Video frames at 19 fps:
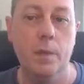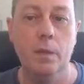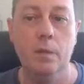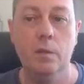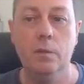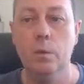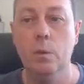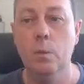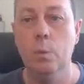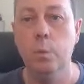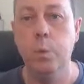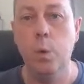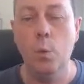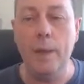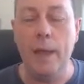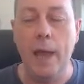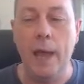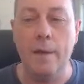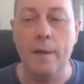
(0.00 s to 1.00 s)
So what
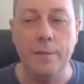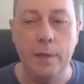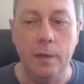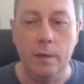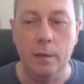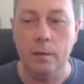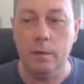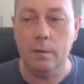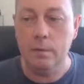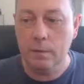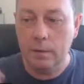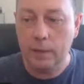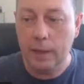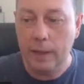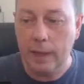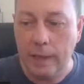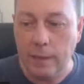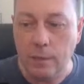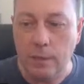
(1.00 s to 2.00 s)
we have here
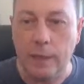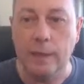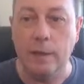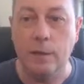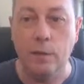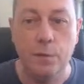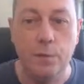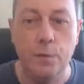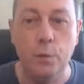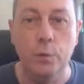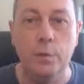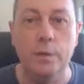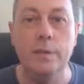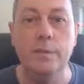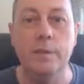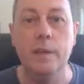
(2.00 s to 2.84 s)
in its fullness